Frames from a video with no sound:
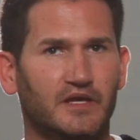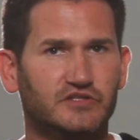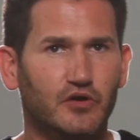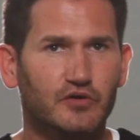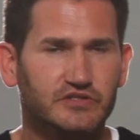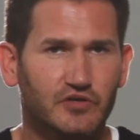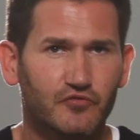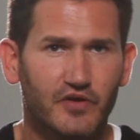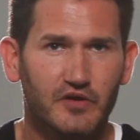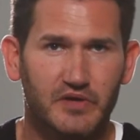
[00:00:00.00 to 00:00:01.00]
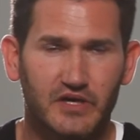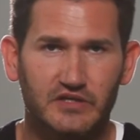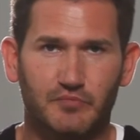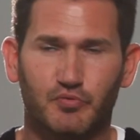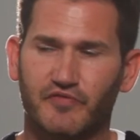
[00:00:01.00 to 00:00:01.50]
So it's so funny
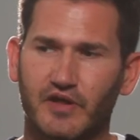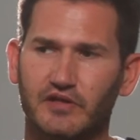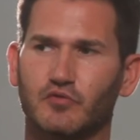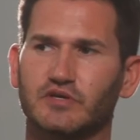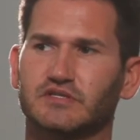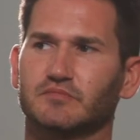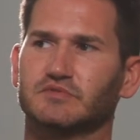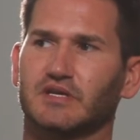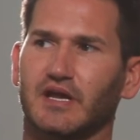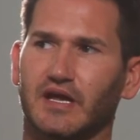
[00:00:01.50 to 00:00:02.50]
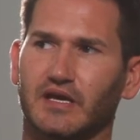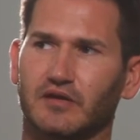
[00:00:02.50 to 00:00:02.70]
because the prevailing wisdom today,